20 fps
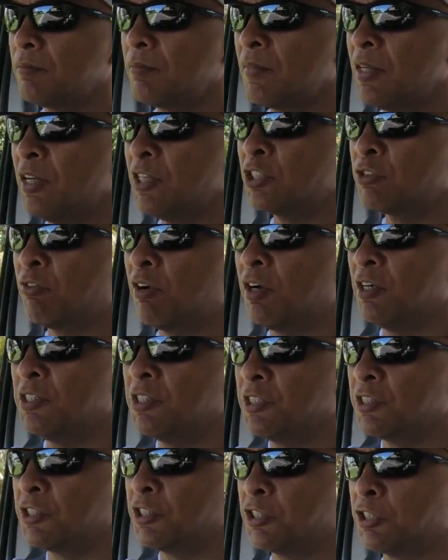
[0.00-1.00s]
As far as the
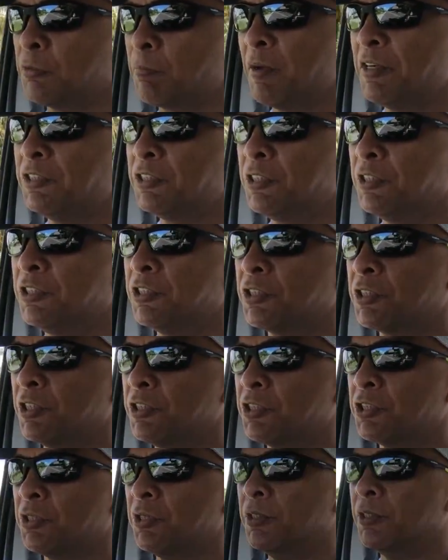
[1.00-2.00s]
suspension is
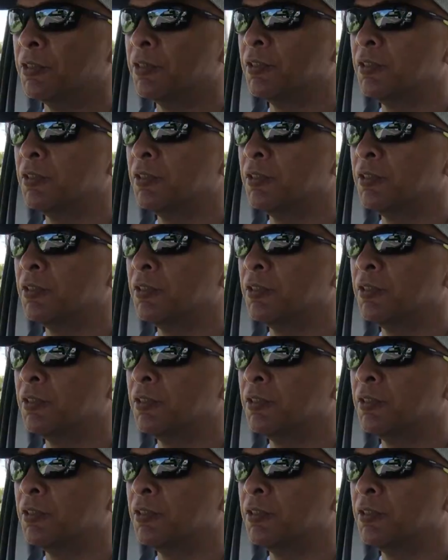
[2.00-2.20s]
concerned,